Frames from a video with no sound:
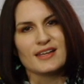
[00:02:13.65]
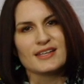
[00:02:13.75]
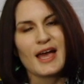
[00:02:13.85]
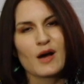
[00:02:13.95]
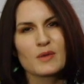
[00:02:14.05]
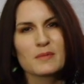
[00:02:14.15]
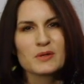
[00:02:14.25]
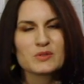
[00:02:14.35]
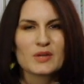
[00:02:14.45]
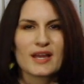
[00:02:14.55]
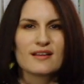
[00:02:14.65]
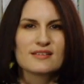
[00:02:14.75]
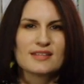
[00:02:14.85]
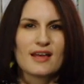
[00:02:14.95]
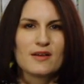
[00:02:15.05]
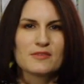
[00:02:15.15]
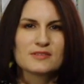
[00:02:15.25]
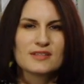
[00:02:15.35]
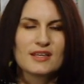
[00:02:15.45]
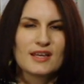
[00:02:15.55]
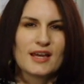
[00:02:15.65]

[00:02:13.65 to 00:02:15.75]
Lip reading: and how we portray ourselves